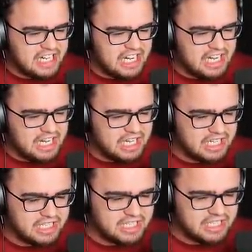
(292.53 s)

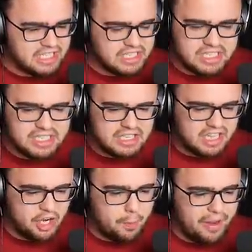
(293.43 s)
Ugh.
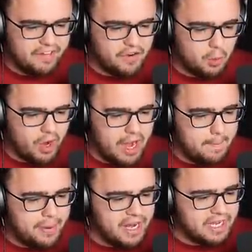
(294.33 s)
Little bit of a
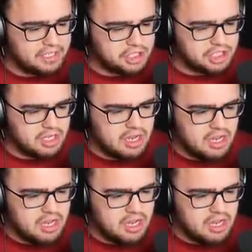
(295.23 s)
rampage.